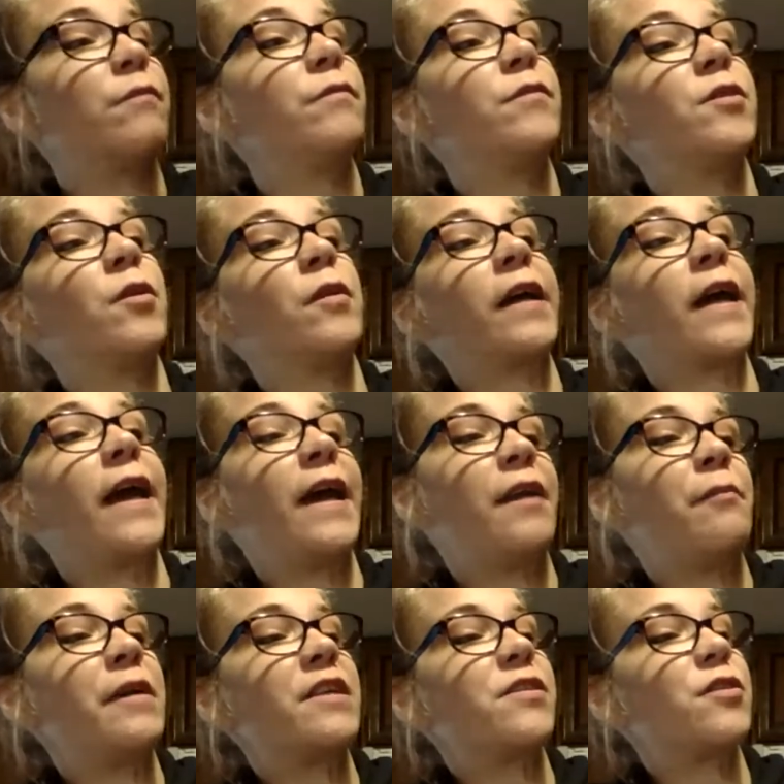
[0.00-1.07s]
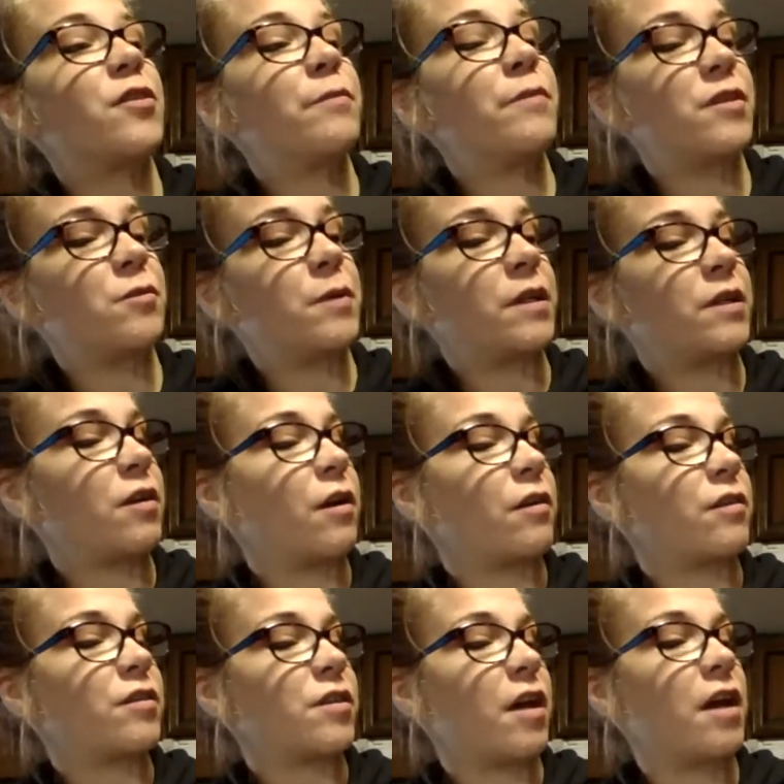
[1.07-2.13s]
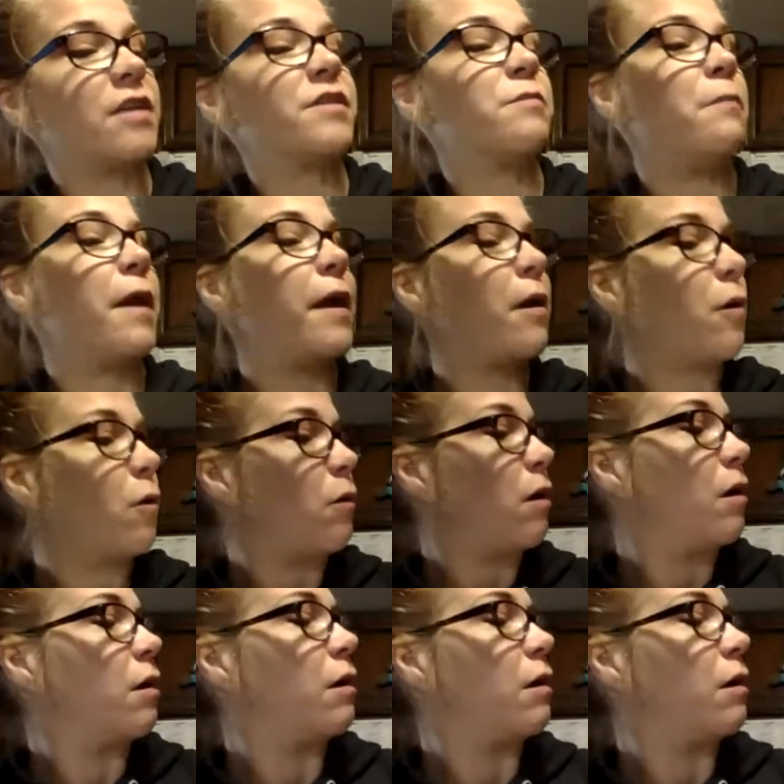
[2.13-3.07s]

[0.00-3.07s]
So like I had to make syrup this week, tartar sauce, mayo,